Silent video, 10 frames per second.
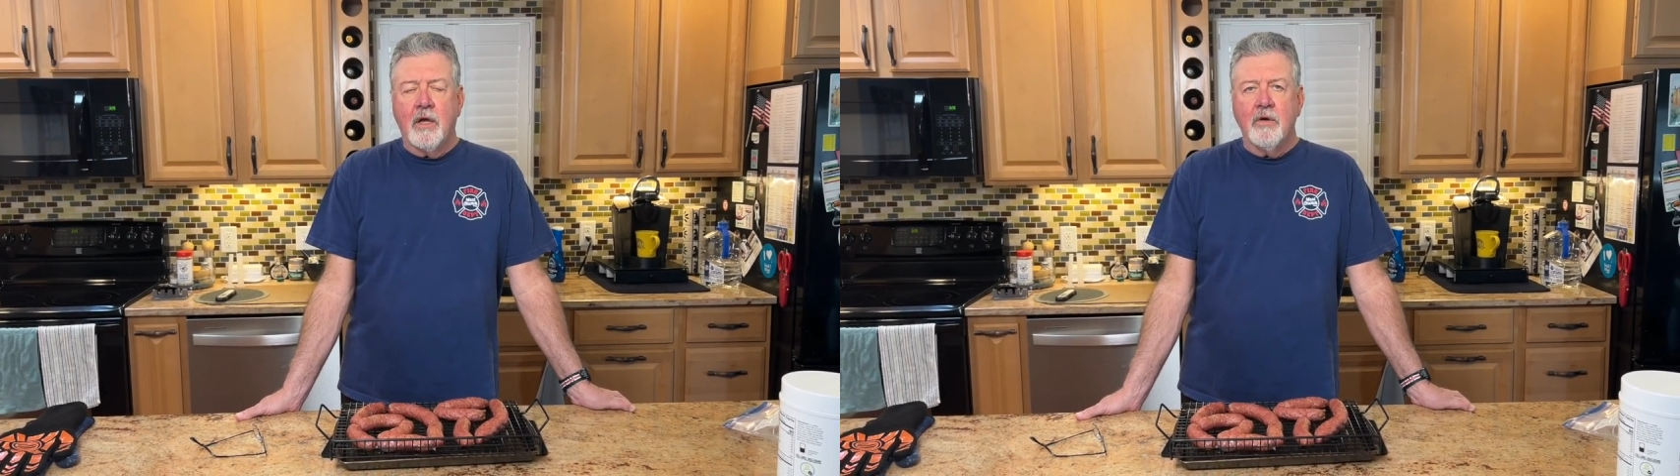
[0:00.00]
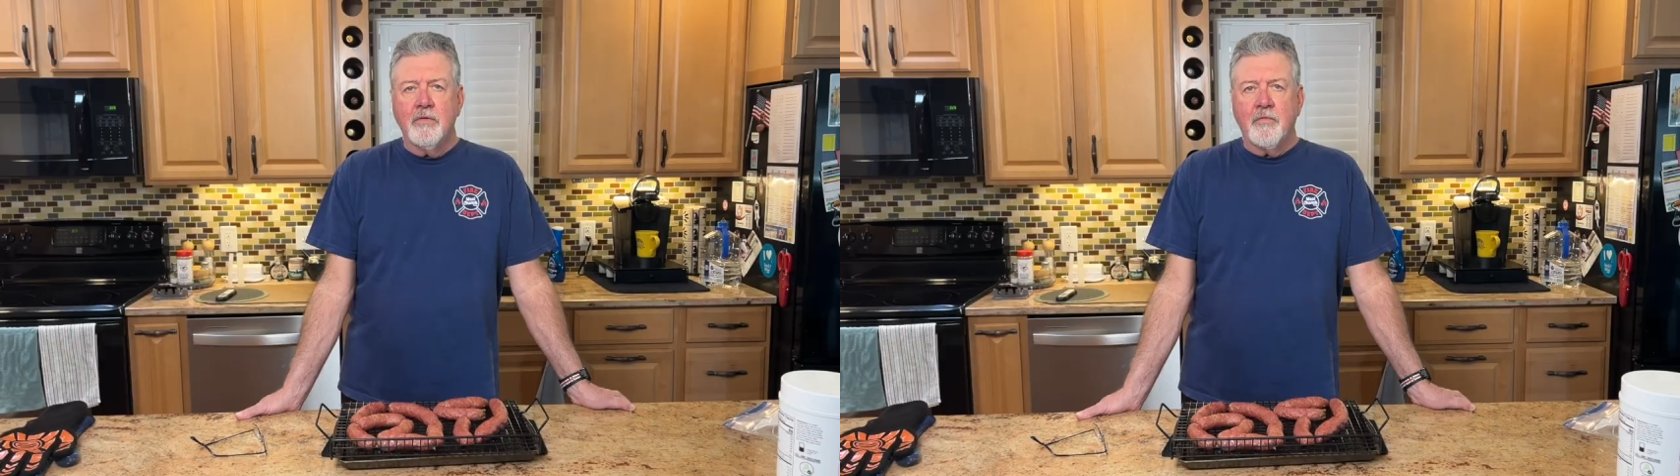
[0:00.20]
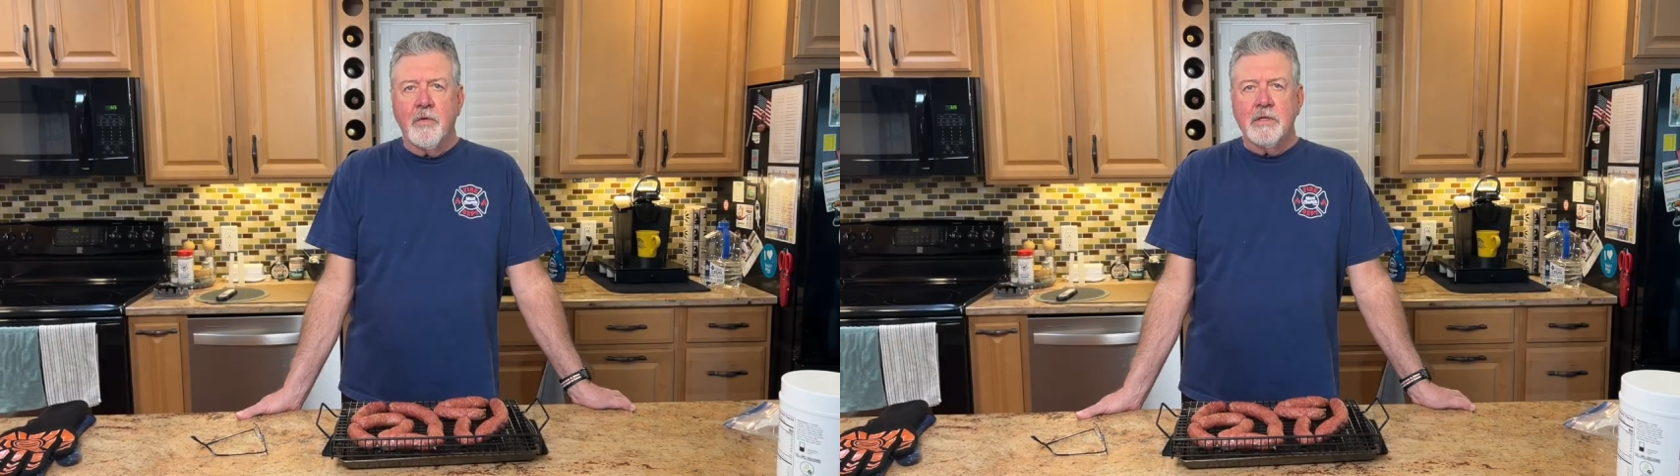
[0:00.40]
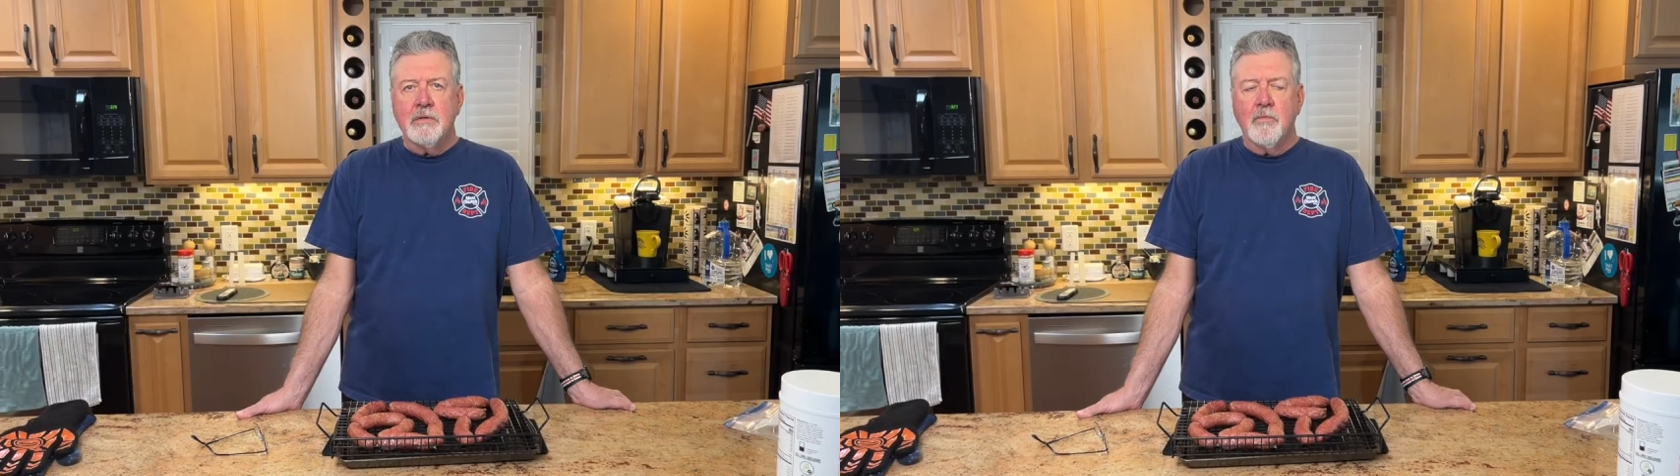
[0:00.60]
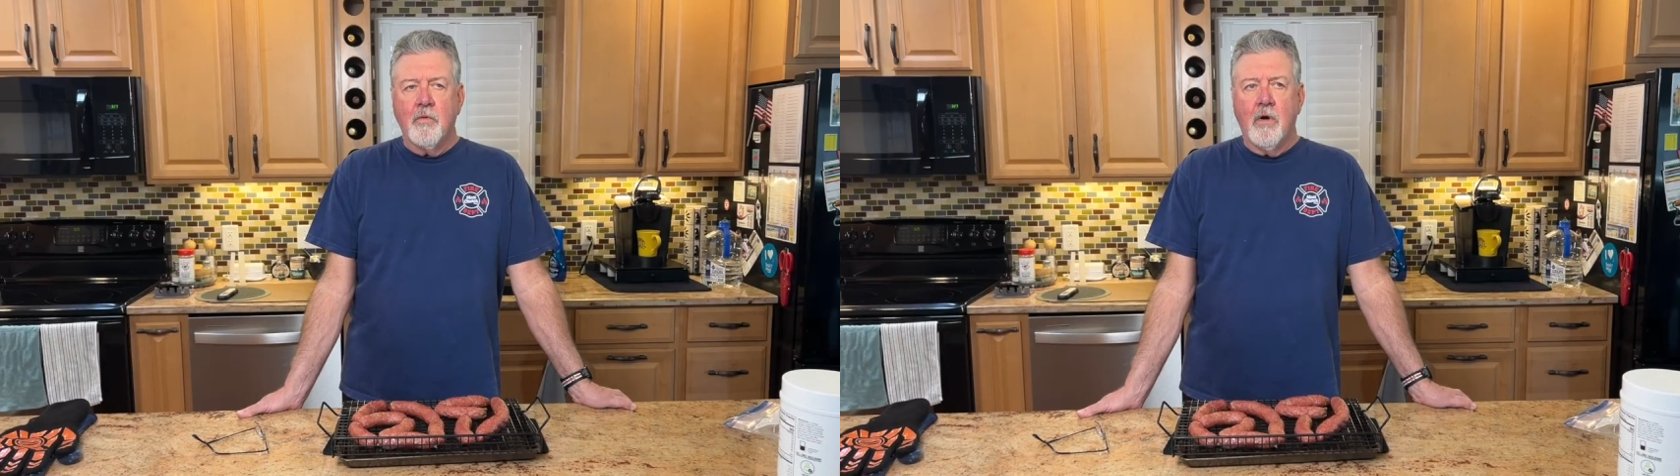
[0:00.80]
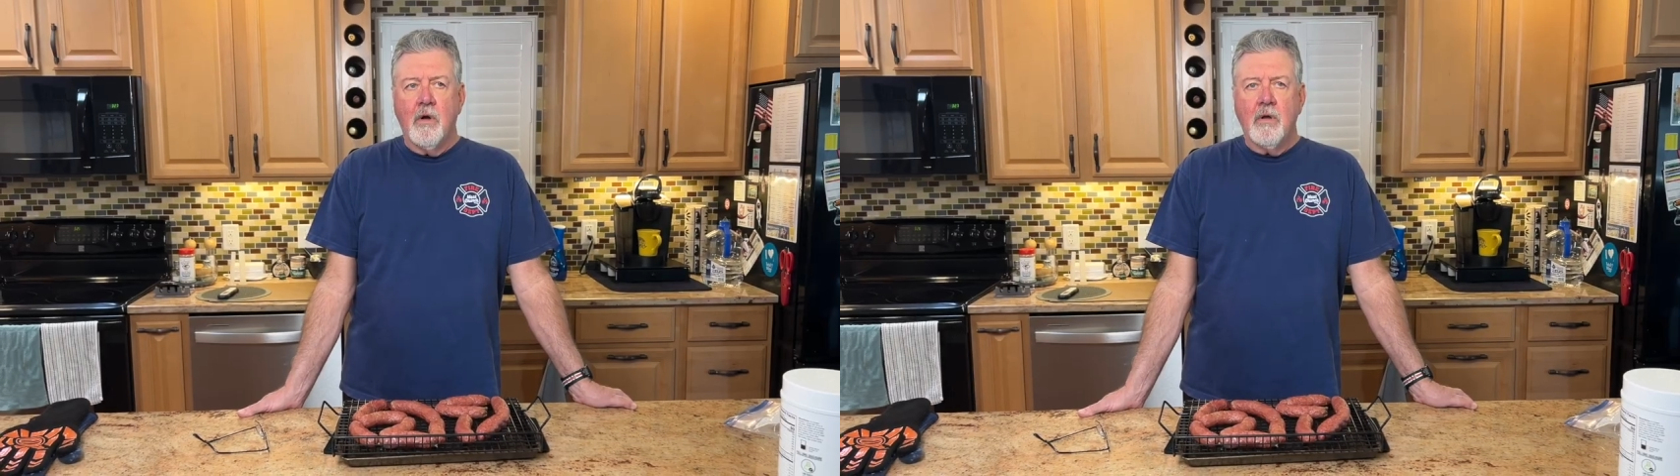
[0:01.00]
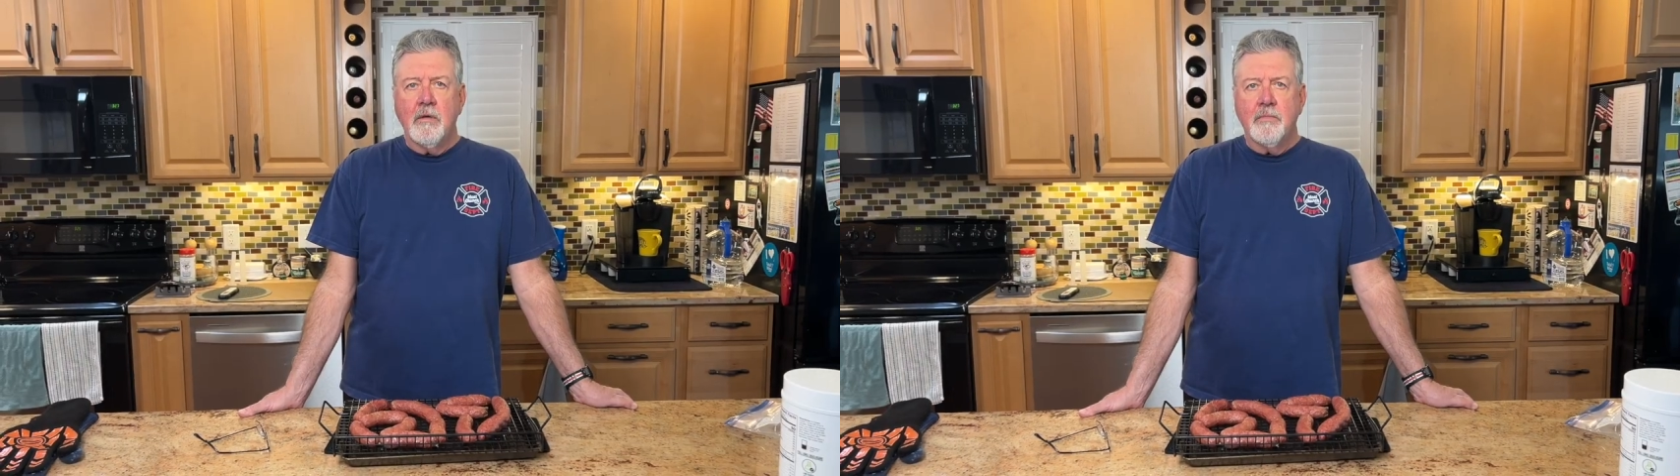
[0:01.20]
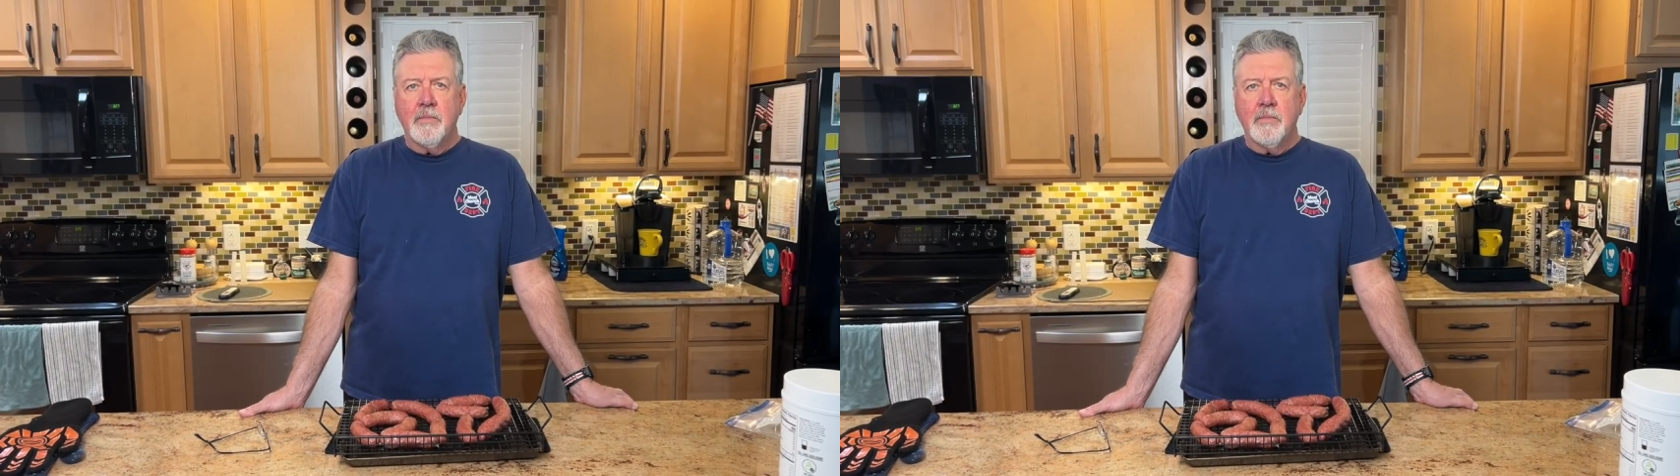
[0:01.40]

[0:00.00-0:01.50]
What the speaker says: couldn't freeze them raw